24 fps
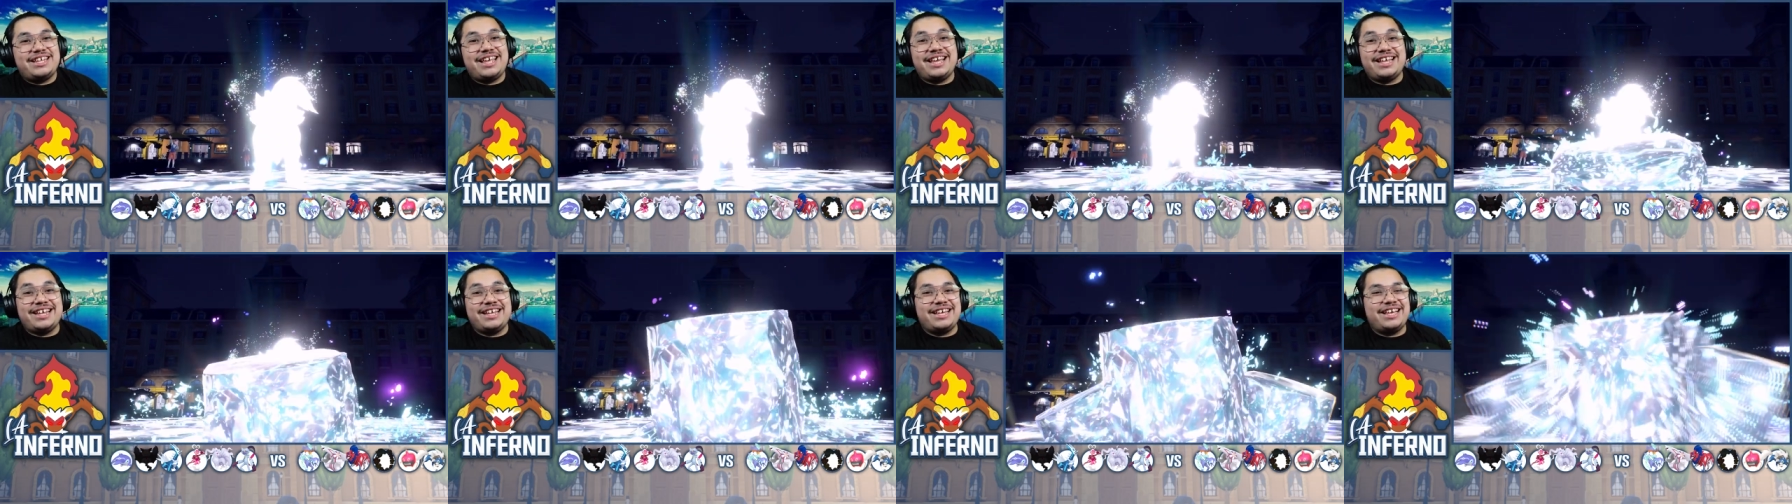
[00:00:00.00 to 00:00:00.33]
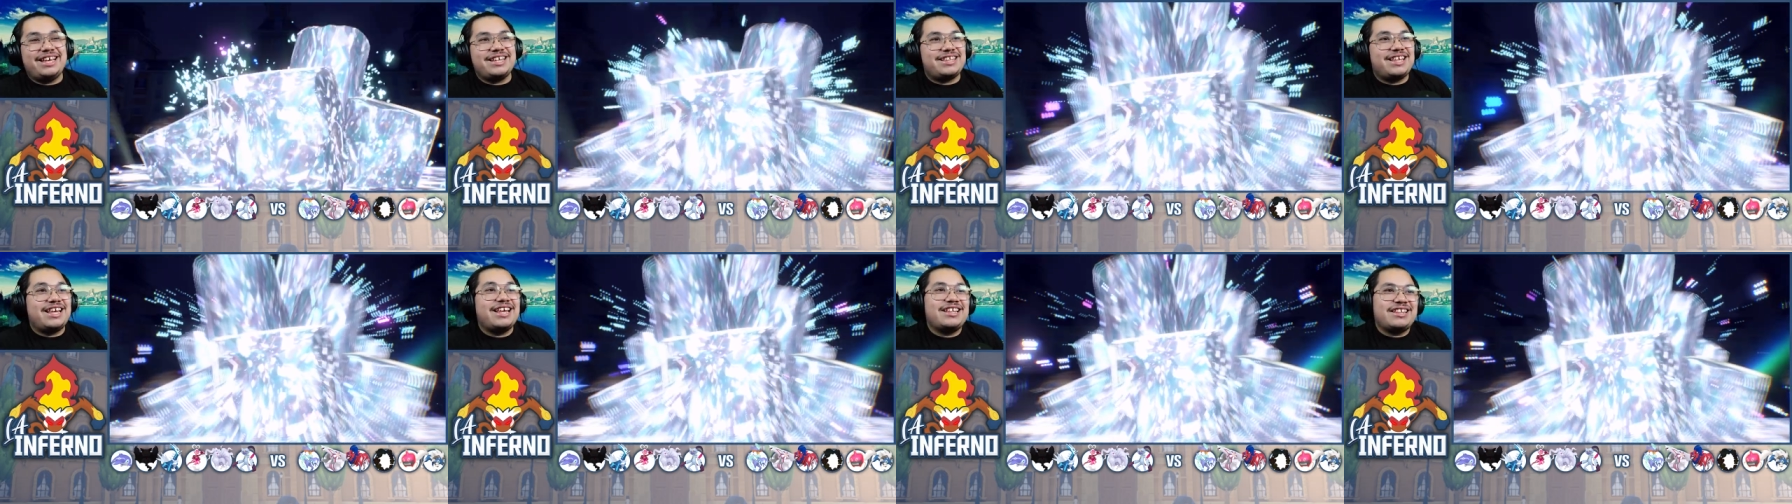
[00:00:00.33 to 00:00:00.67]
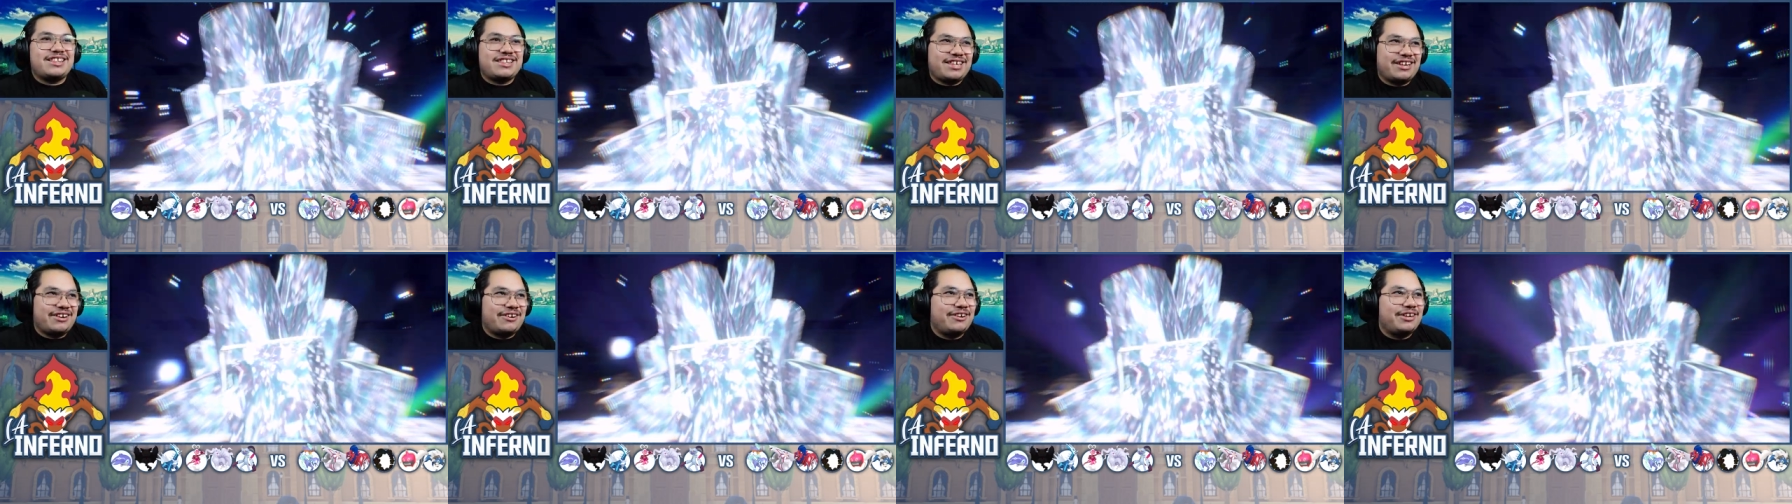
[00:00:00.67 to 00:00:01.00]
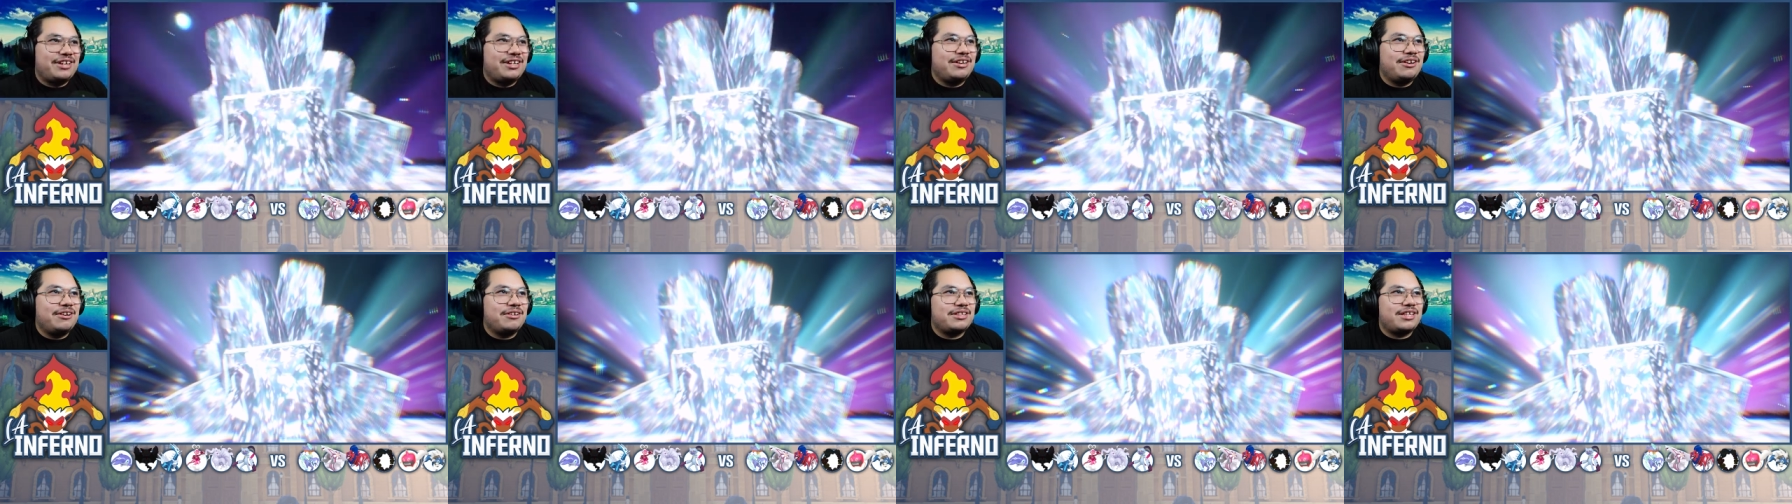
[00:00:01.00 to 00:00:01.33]
and hit, hits his
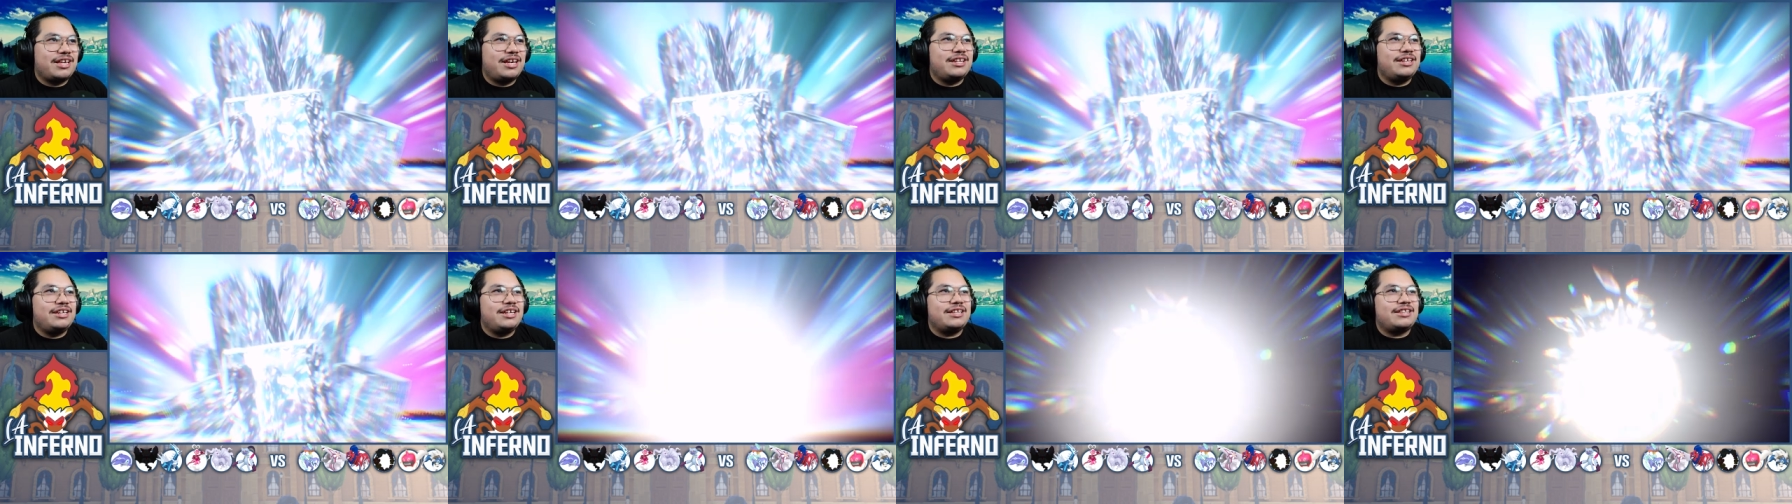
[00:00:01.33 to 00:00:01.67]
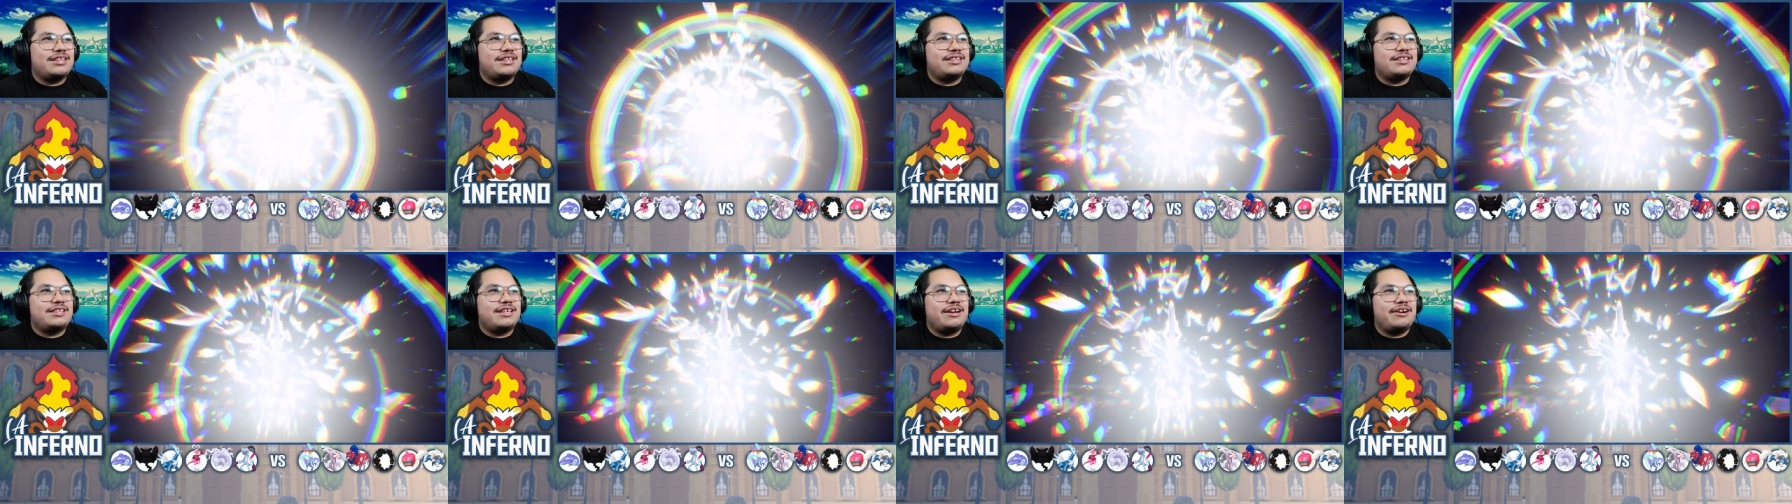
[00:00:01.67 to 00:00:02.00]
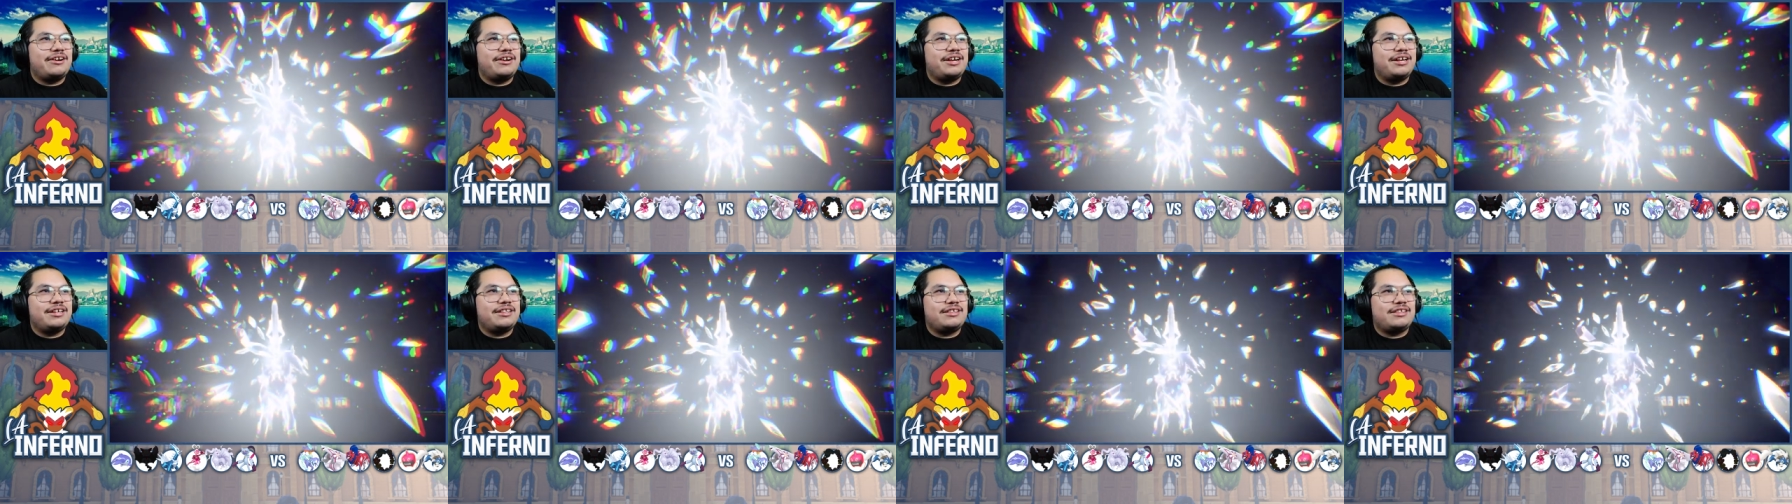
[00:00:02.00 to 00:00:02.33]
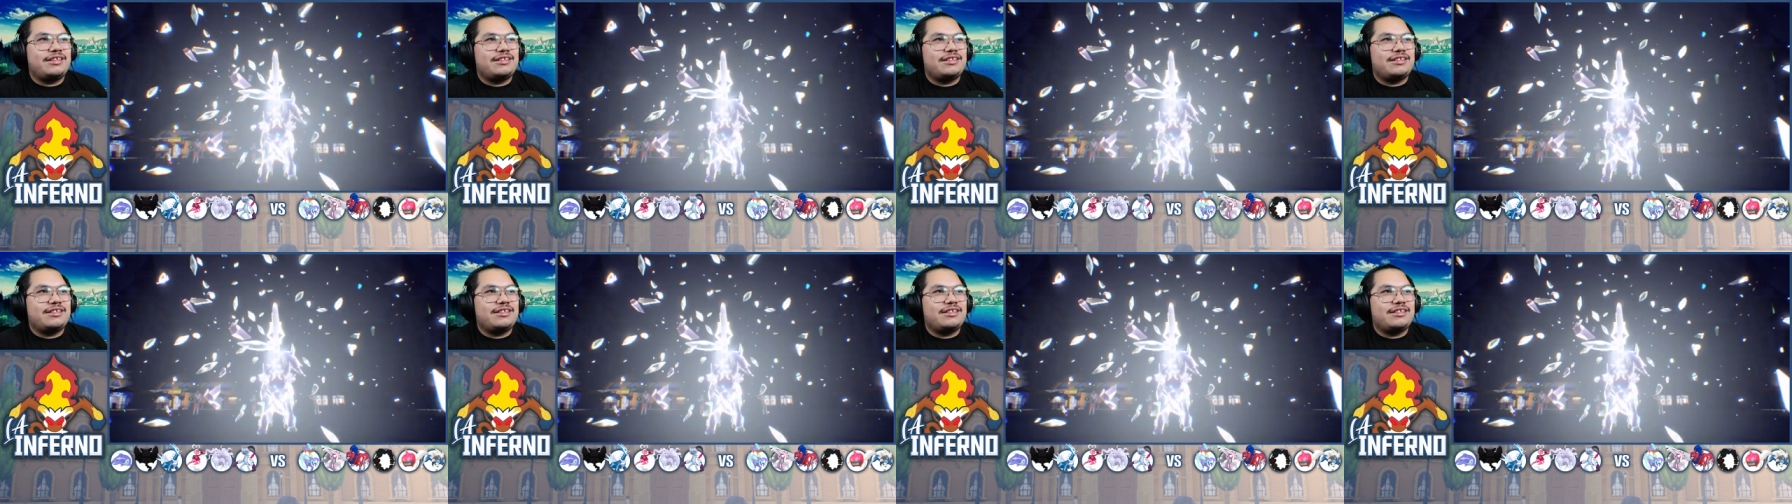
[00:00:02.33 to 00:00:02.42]
Terra. He goes ahead and hits his Terra. Hits